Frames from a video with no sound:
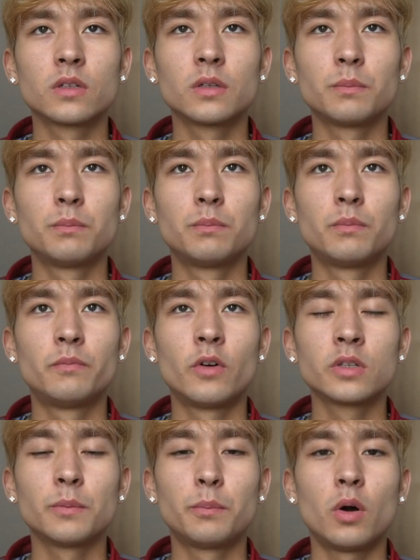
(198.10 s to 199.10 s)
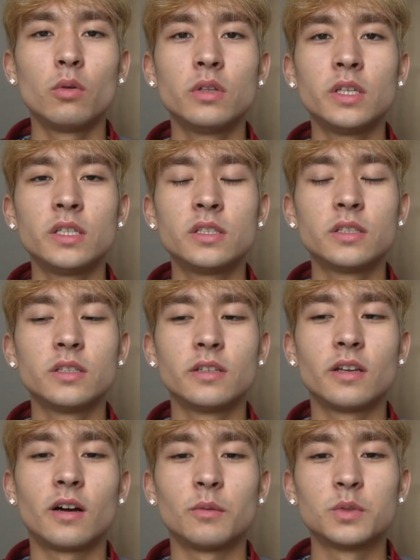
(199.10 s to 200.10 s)
the police.
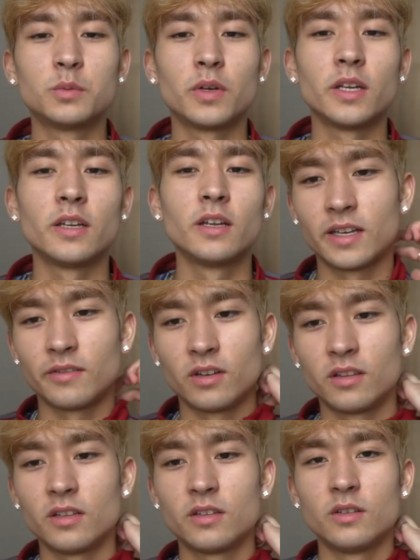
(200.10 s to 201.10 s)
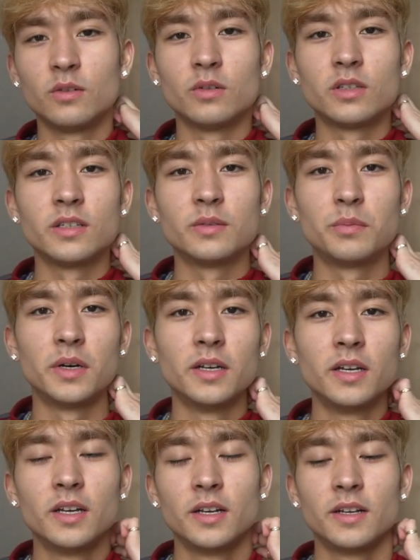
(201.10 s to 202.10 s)
Nah, I'm just playing. They have nothing to do with this,
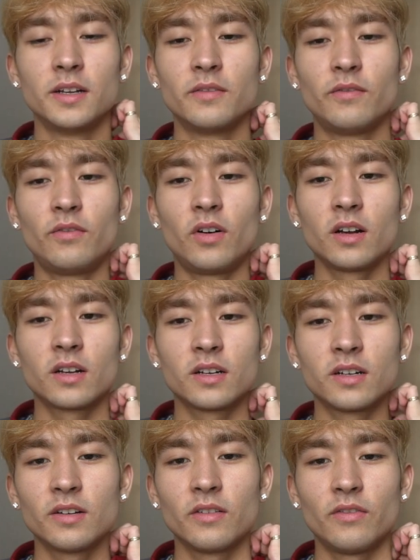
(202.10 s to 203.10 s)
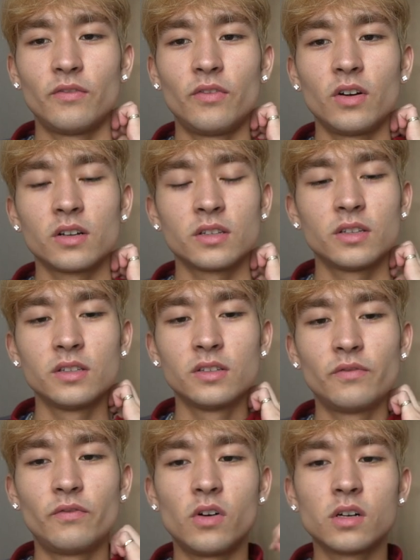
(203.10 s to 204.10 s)
but fuck
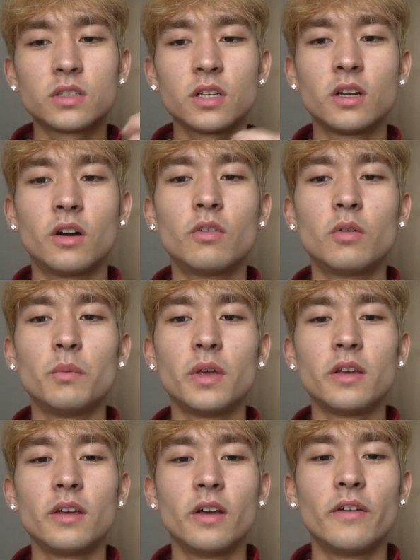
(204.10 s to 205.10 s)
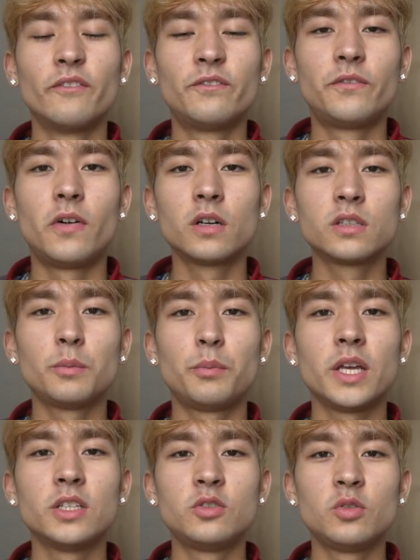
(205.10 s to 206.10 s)
the government, fuck the
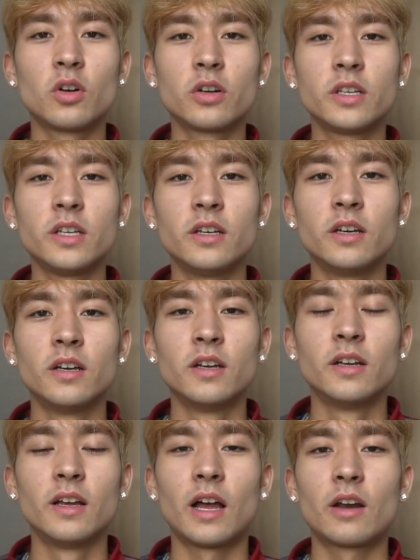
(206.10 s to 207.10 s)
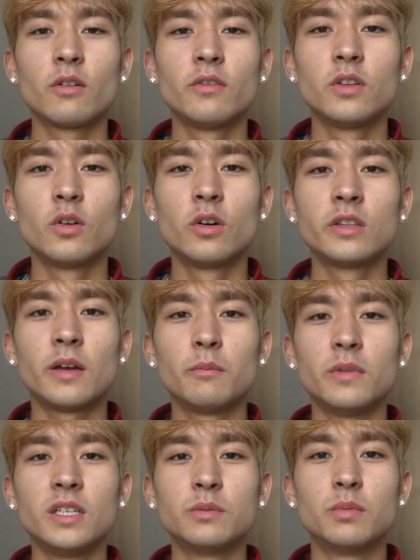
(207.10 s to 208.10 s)
patriarchy. I don't even know what that
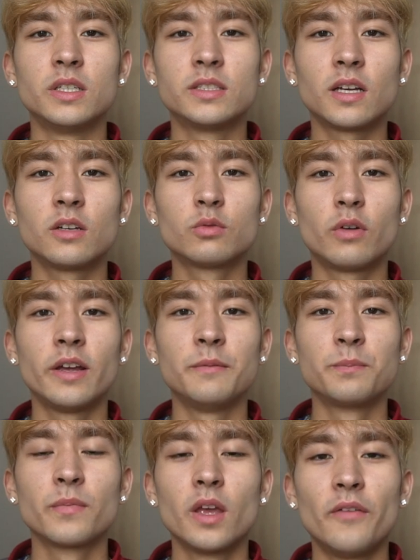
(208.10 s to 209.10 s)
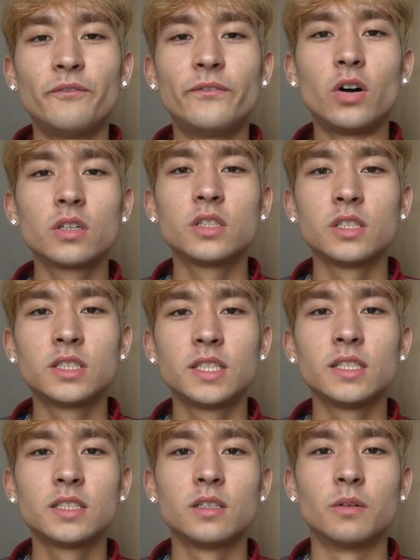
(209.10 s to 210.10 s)
means, but it sounds right. Fuck the
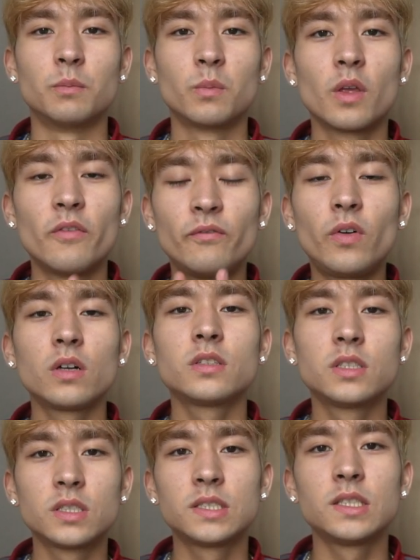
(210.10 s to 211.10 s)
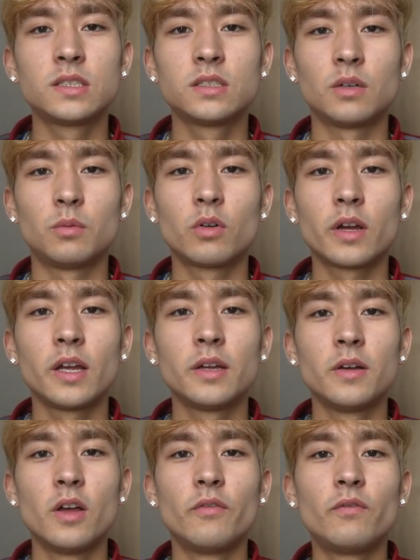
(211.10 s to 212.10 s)
system, okay?
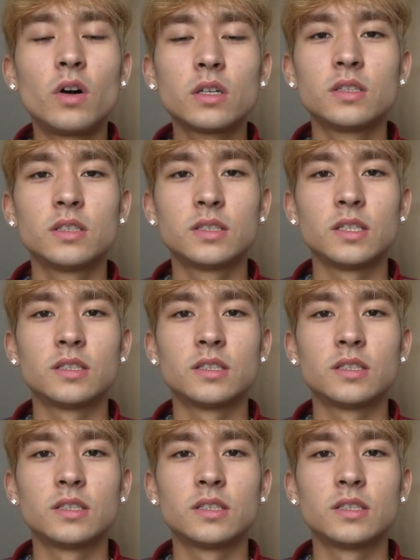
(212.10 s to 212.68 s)
Fuck the